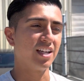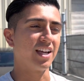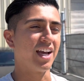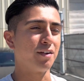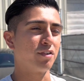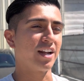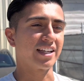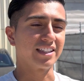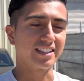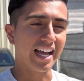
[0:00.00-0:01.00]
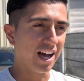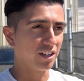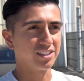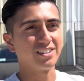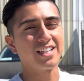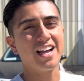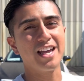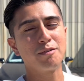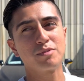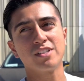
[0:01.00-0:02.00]
And for like 1,000
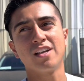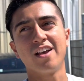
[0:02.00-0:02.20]
times,